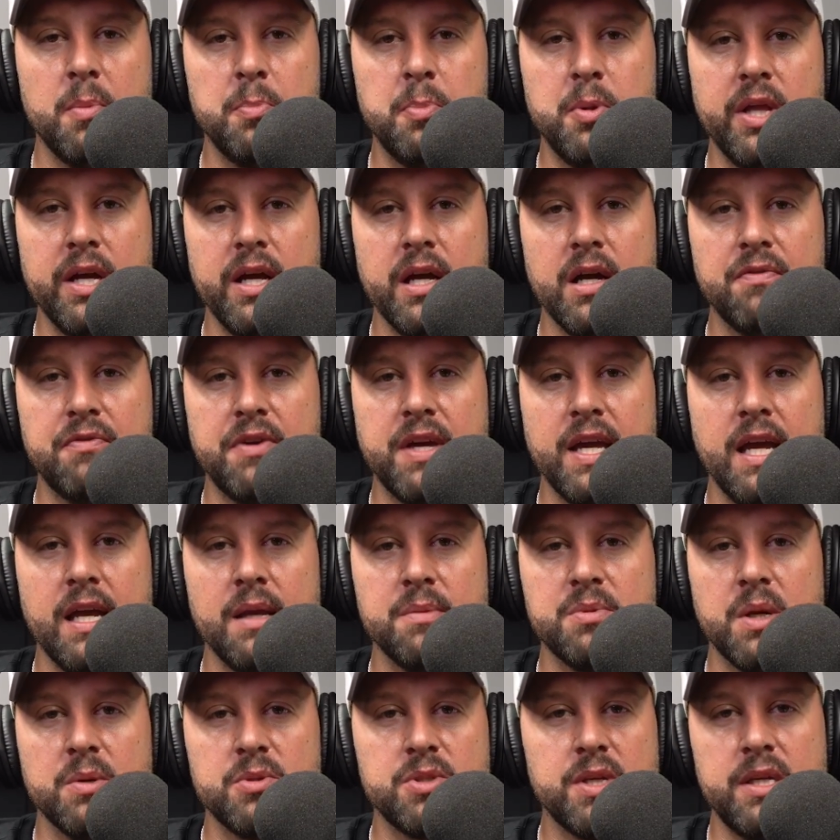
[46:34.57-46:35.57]
playoff
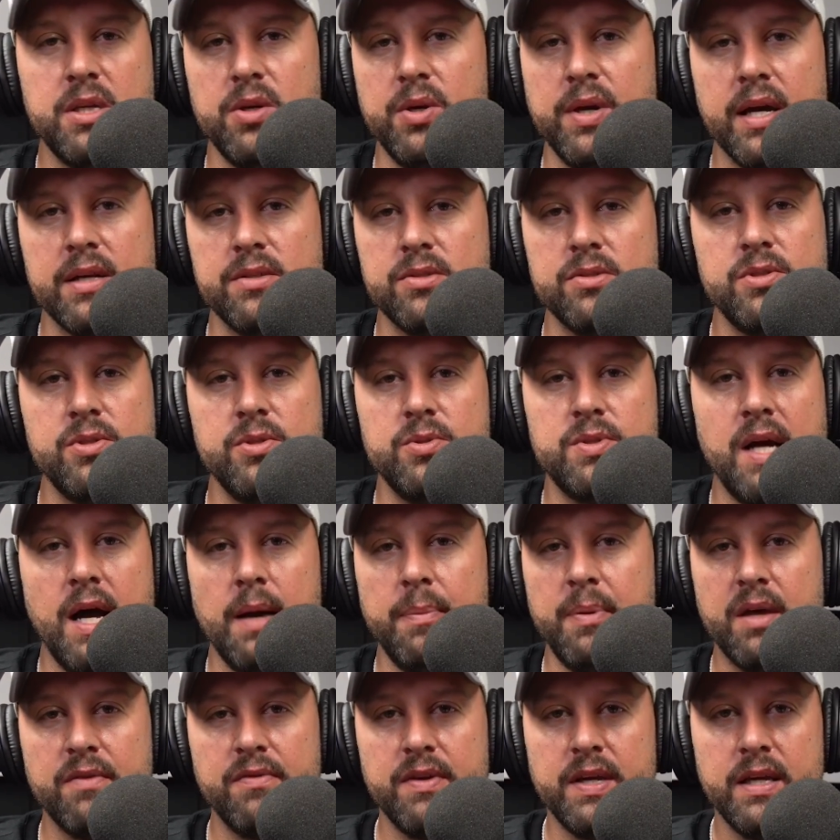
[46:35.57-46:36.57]
games, I was like, you guys are too
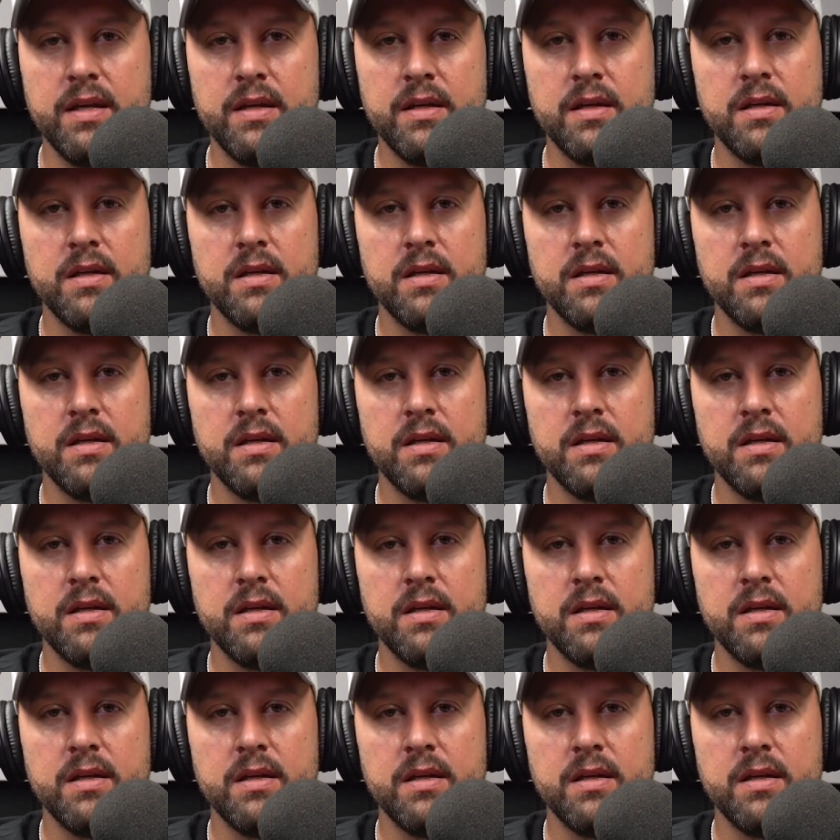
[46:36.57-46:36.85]
top heavy.